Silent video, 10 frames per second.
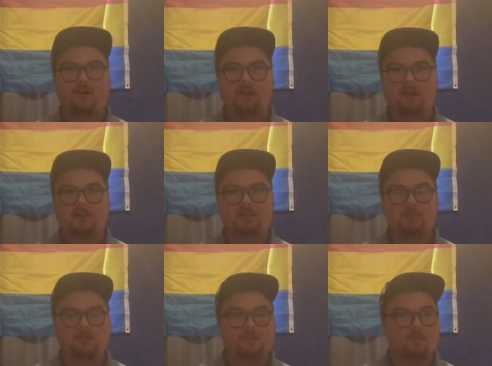guys, I
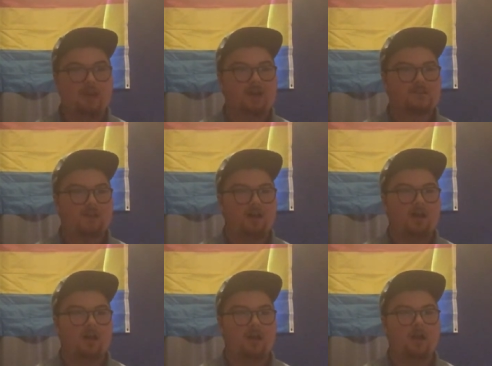messed up. Alexa,
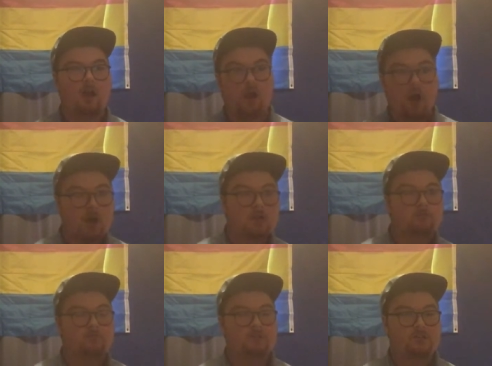
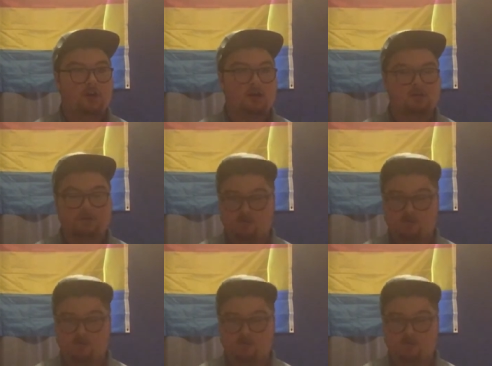restart.